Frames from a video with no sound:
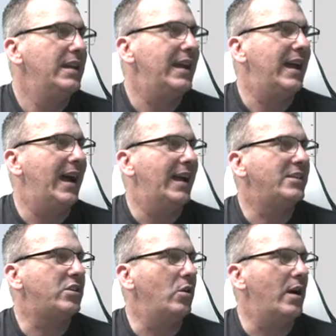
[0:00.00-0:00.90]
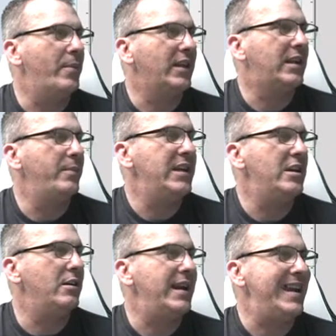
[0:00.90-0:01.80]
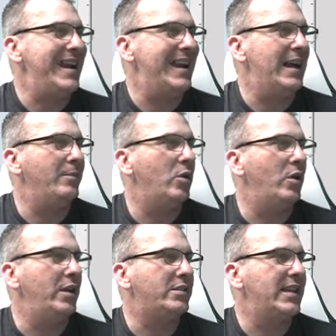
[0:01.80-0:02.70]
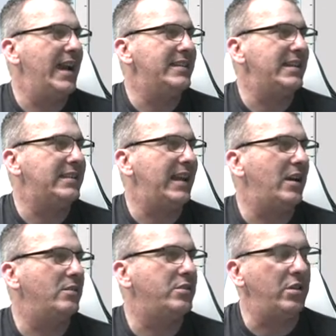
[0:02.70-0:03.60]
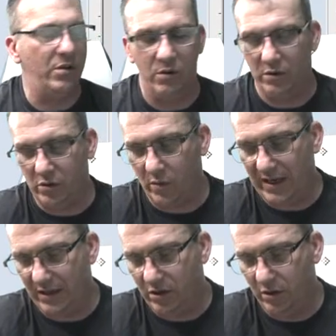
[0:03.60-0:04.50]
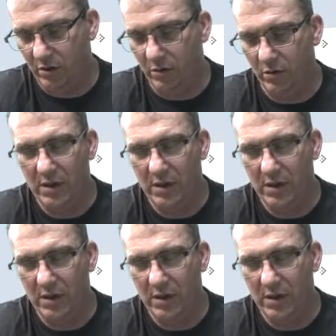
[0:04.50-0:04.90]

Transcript: So I'm going to come here and I'm going to size this down to 22